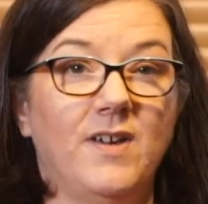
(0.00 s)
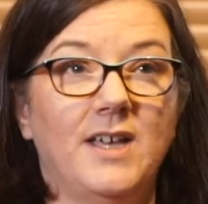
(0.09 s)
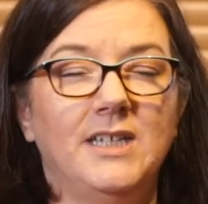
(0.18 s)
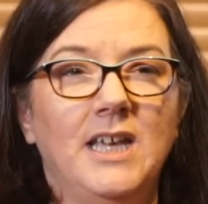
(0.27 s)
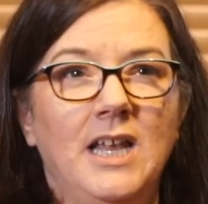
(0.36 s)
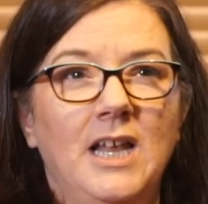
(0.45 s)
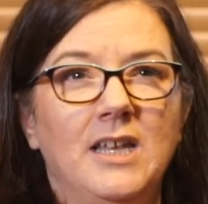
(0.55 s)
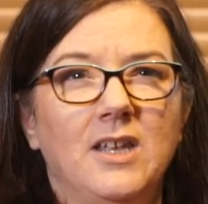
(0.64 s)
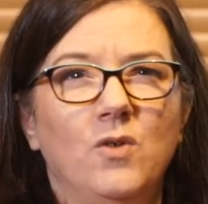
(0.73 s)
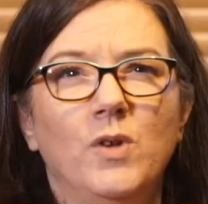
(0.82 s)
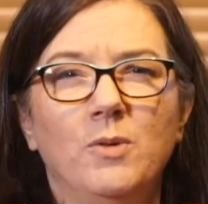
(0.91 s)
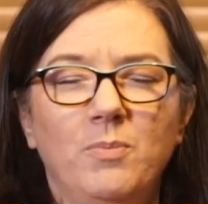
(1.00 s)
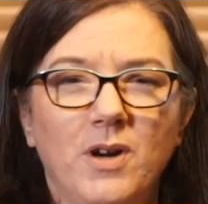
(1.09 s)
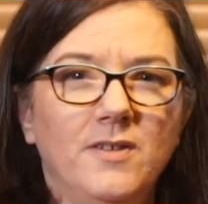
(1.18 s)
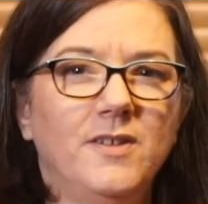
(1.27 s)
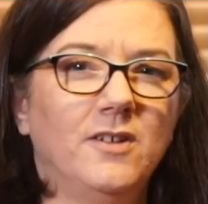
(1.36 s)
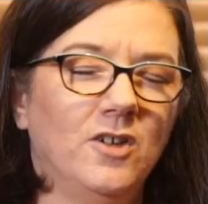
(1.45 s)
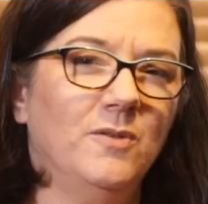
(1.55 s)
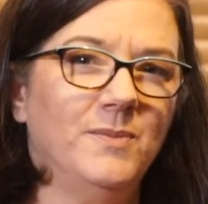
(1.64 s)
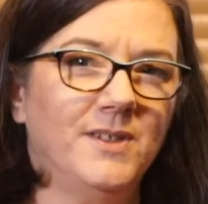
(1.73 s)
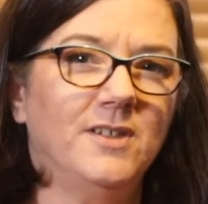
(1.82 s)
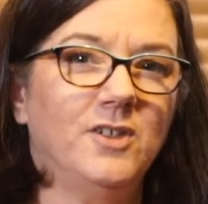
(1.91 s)
And you know, when a person
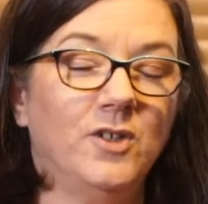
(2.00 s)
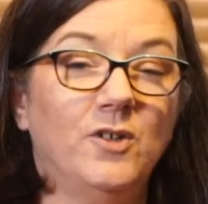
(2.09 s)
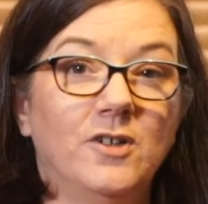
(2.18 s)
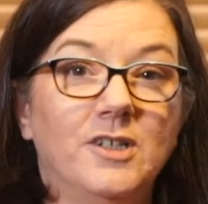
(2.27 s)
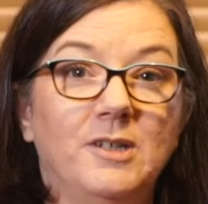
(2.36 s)
comes to talk